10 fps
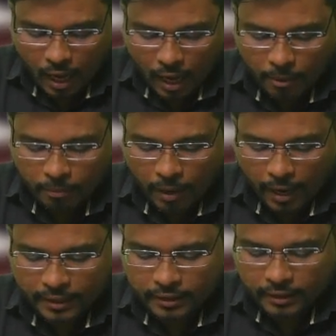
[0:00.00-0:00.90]
by
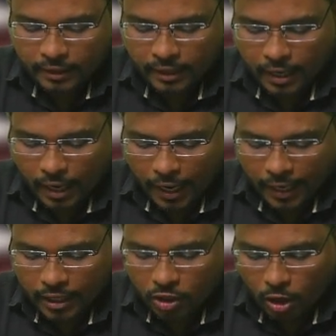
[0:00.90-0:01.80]
the end
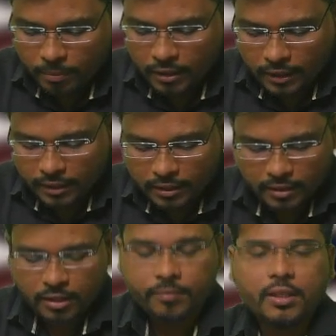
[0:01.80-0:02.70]
of lease
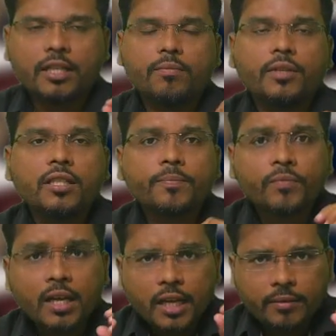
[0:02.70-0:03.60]
term. That means if the